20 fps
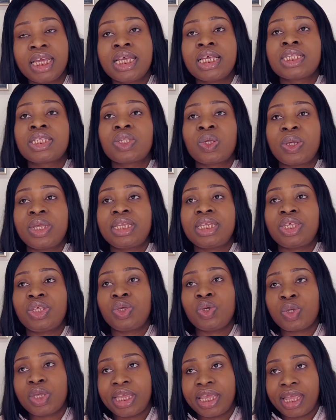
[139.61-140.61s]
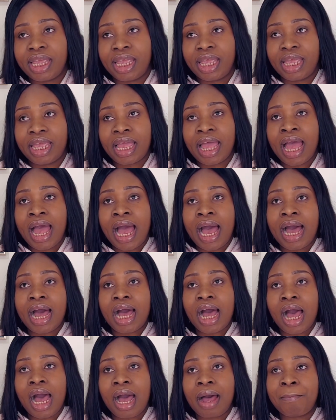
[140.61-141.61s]
So in the UK,
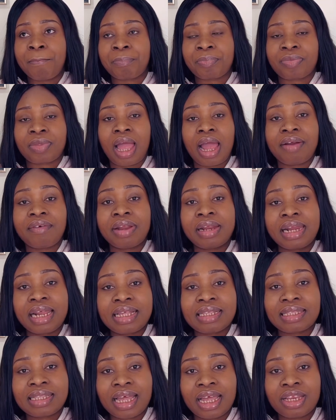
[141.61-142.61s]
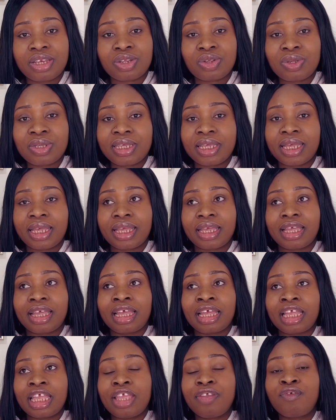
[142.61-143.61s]
I realized that in the UK,
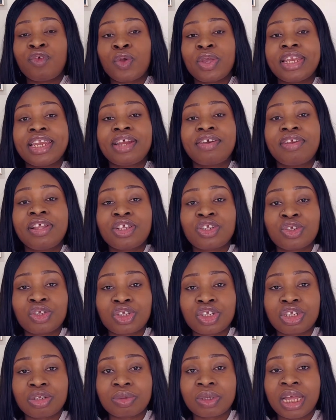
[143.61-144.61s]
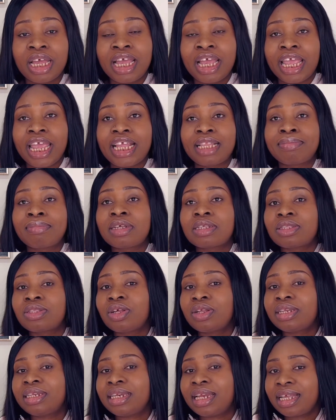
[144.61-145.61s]
if you're in a relationship, it must
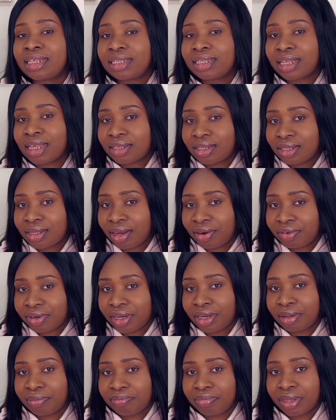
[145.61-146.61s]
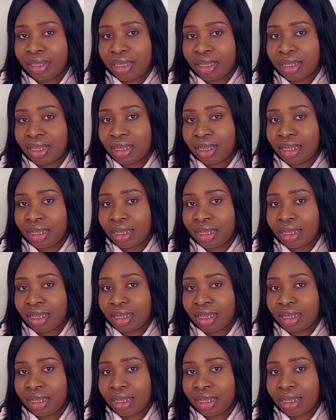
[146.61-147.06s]
not necessarily be